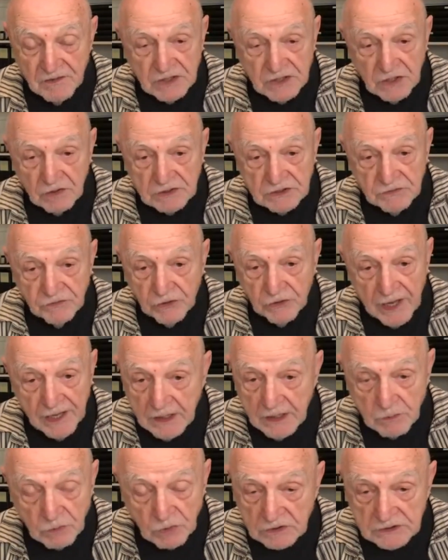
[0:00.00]
So it's for
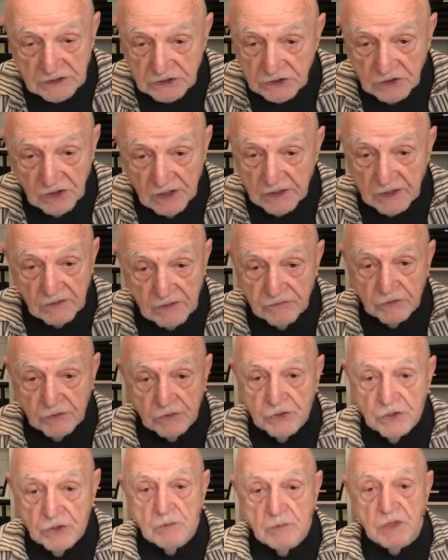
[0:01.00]
animals, it's not for
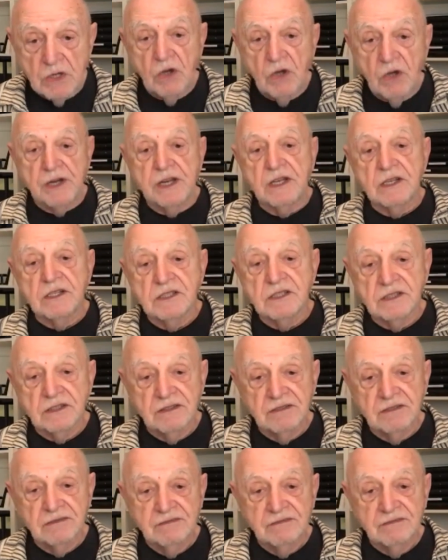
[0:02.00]
human audience.